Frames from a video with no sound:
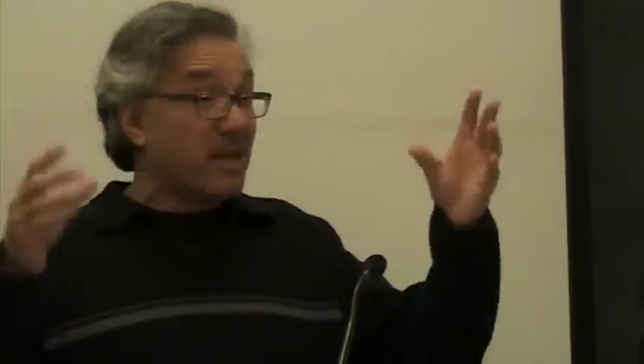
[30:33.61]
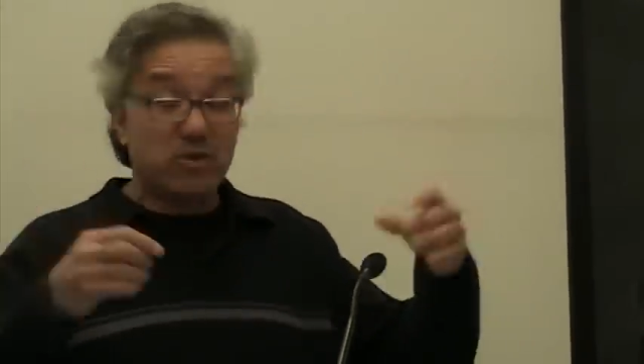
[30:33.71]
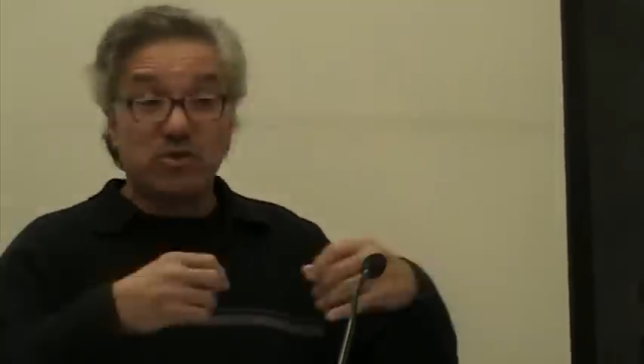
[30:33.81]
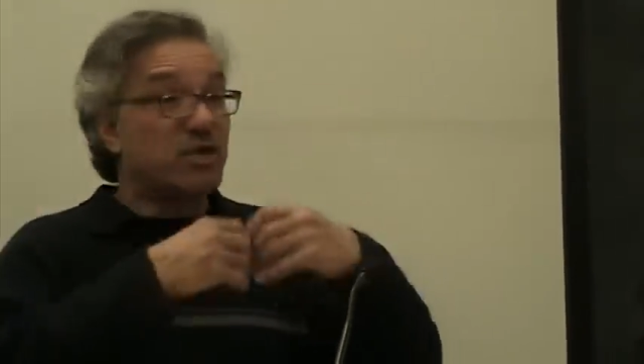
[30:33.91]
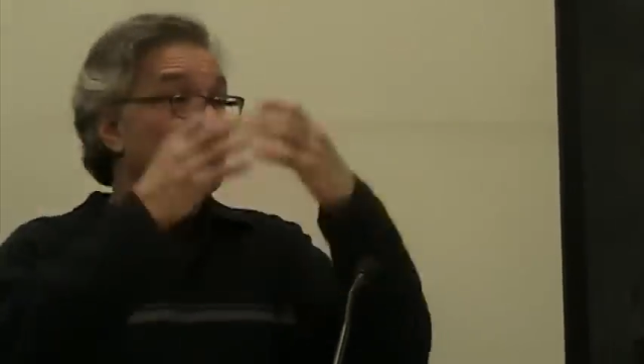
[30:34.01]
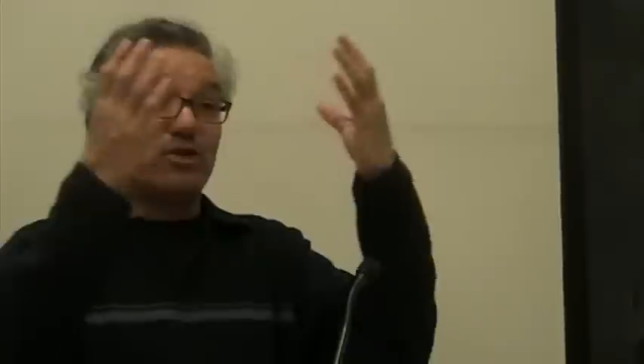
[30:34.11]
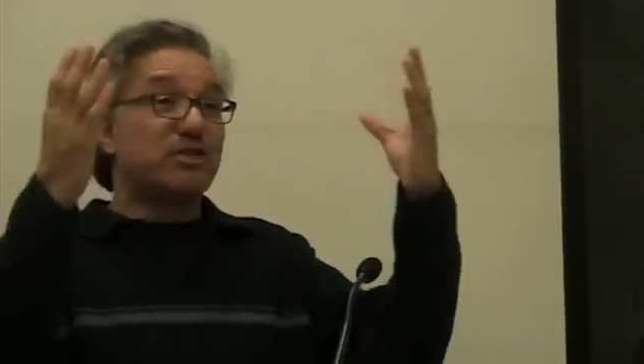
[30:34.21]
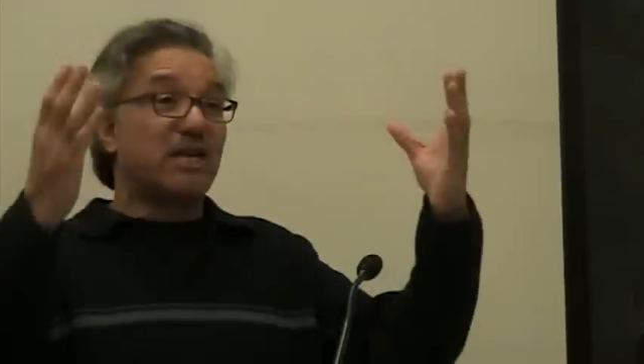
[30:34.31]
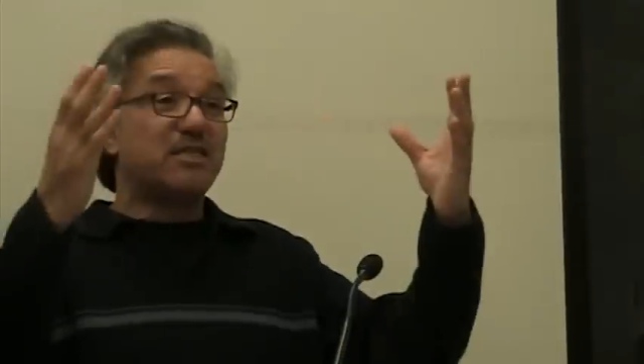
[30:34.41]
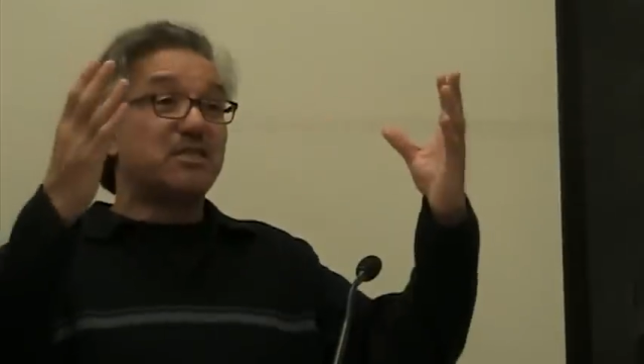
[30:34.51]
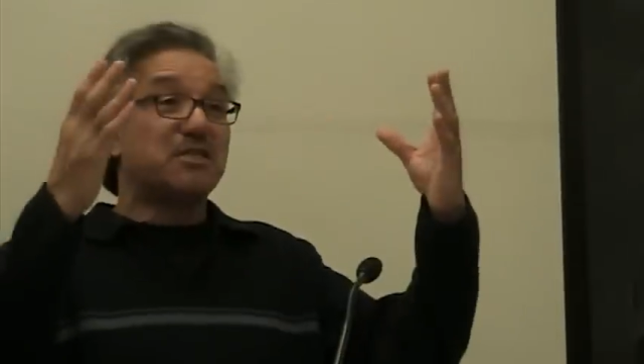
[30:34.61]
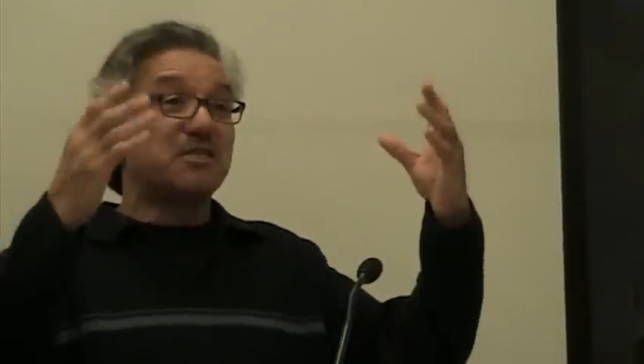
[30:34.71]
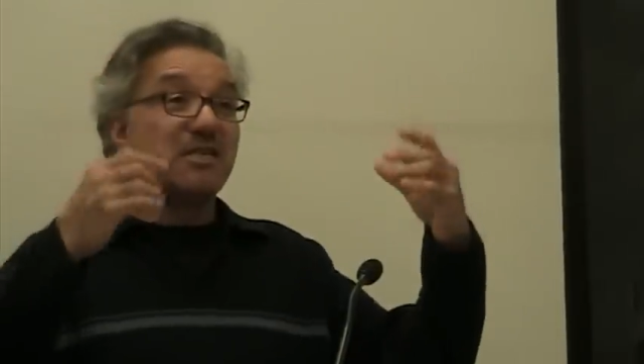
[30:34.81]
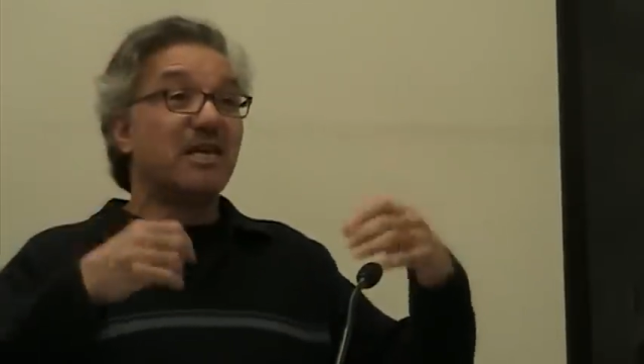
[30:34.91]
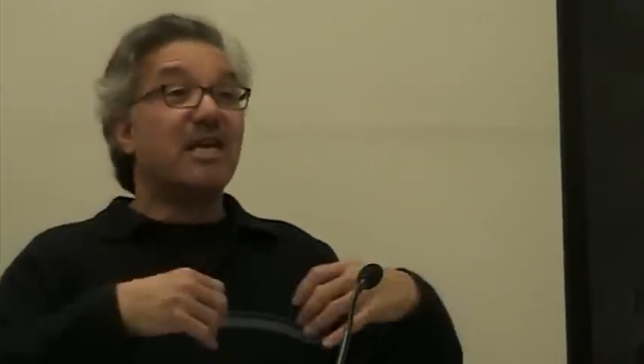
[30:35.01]
to social
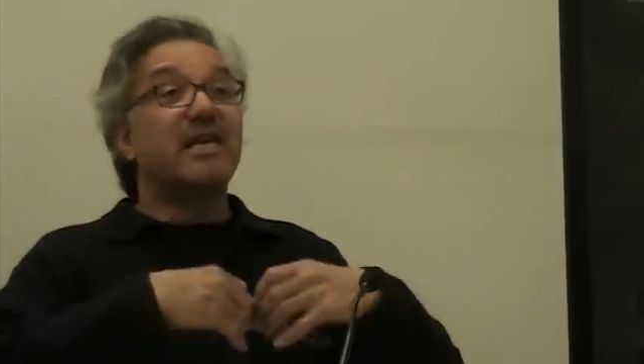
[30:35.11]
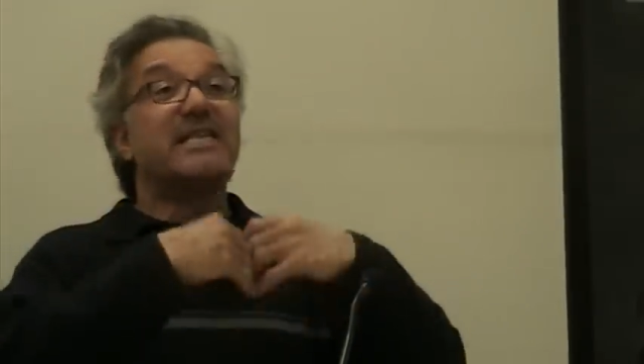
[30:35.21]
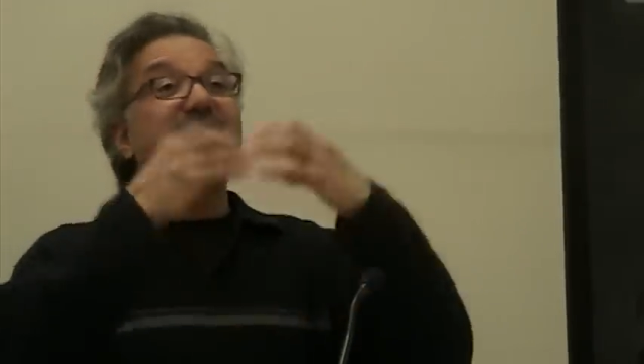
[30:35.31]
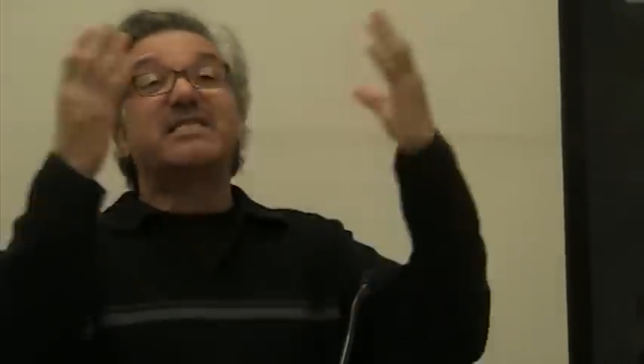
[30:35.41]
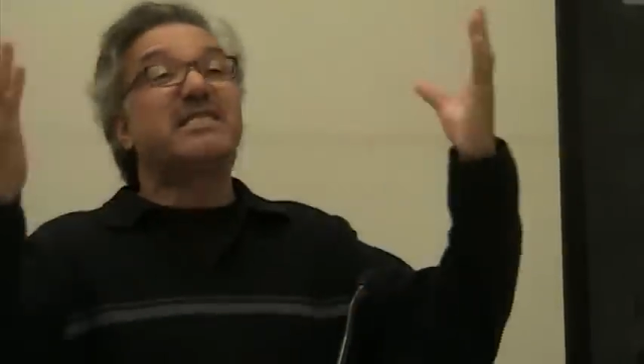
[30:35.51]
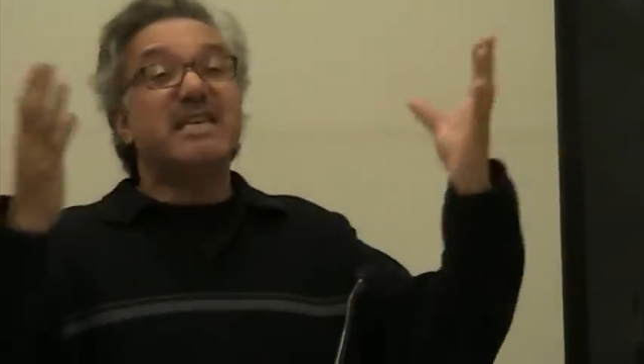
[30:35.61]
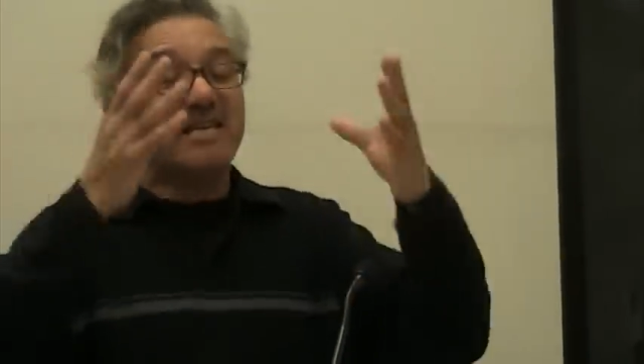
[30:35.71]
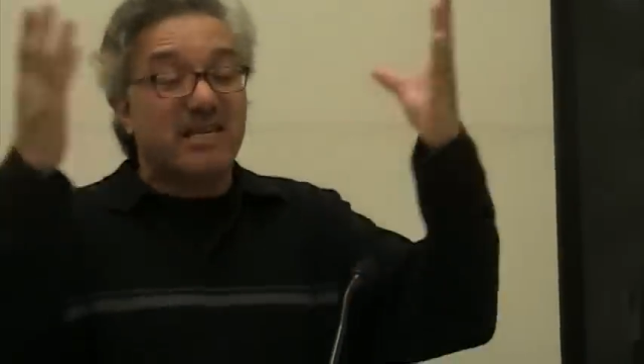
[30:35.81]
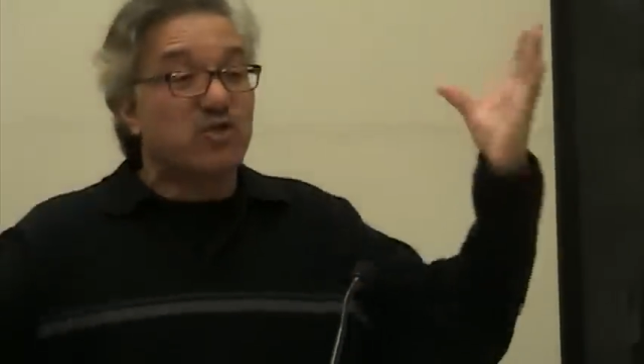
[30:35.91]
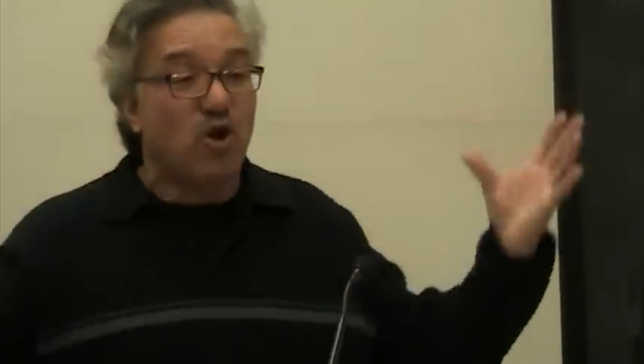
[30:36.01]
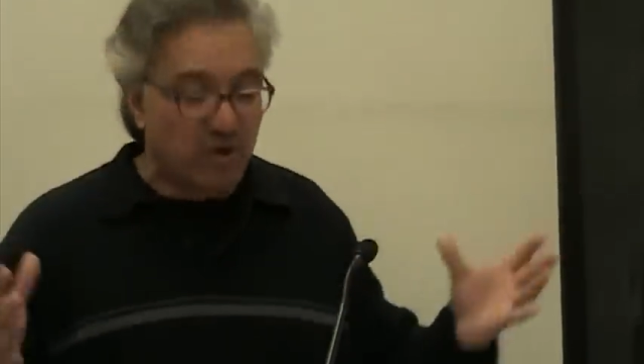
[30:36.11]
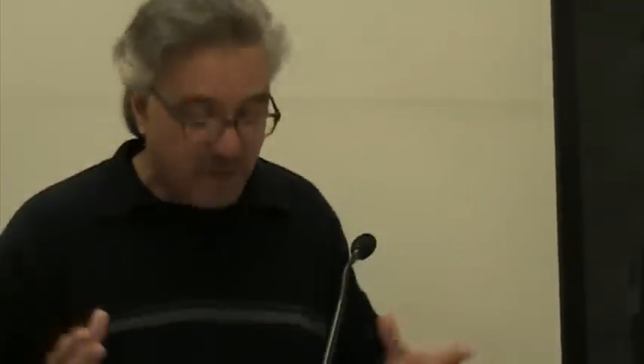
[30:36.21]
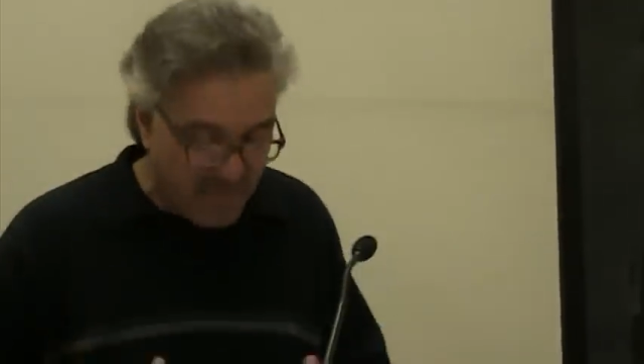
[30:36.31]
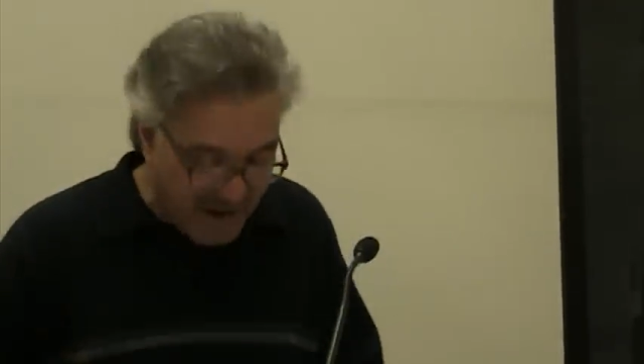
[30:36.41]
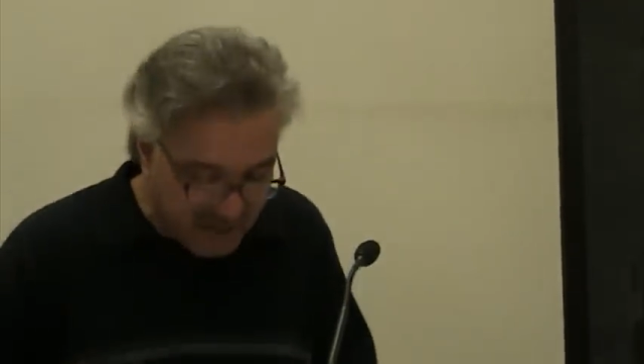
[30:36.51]
justice, is seen as
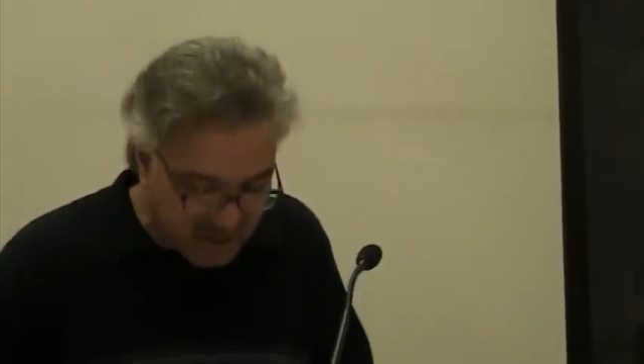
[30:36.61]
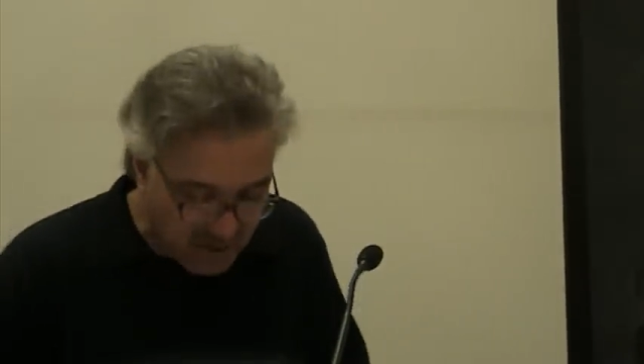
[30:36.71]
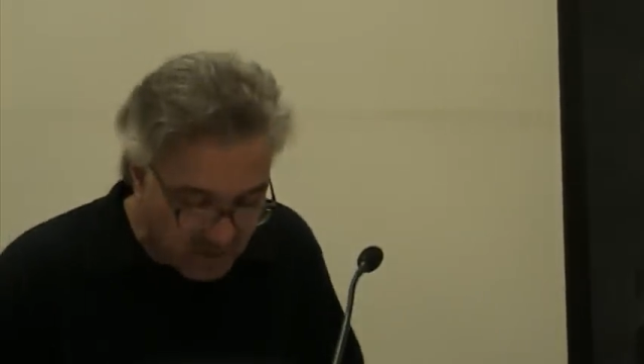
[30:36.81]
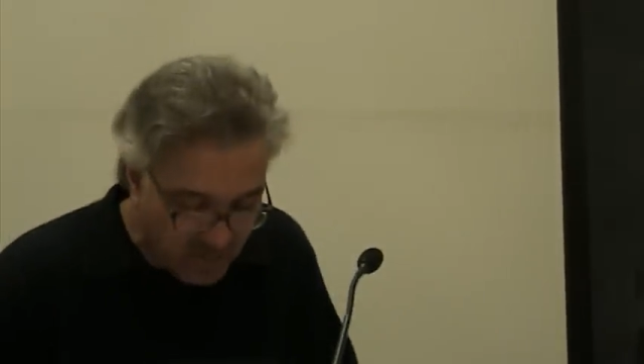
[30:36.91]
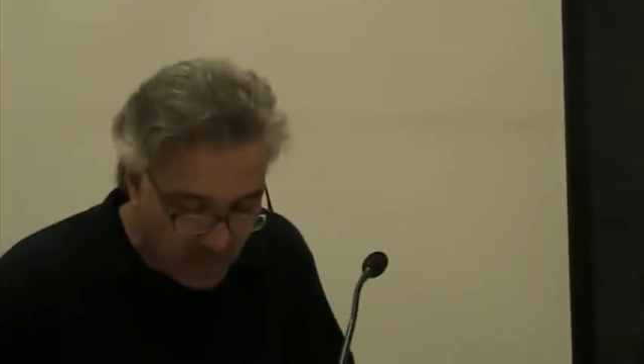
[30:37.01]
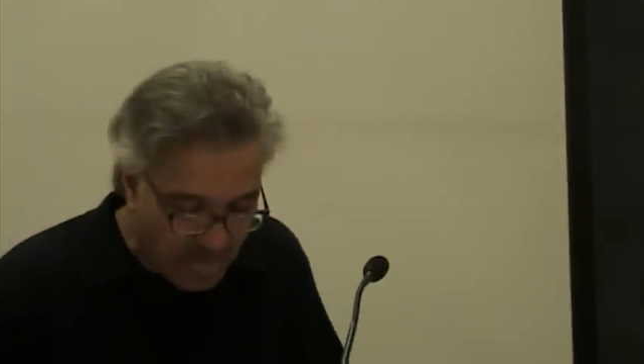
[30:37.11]
ornamental,